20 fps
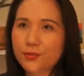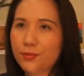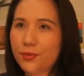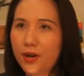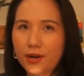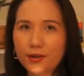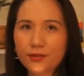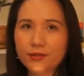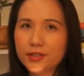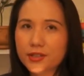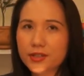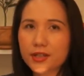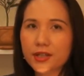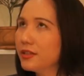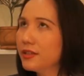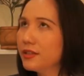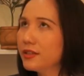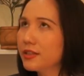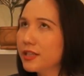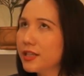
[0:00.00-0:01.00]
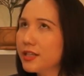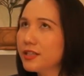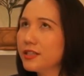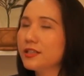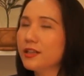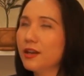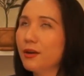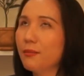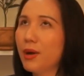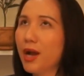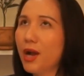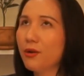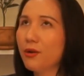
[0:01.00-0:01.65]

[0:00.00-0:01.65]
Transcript: priority. This amount of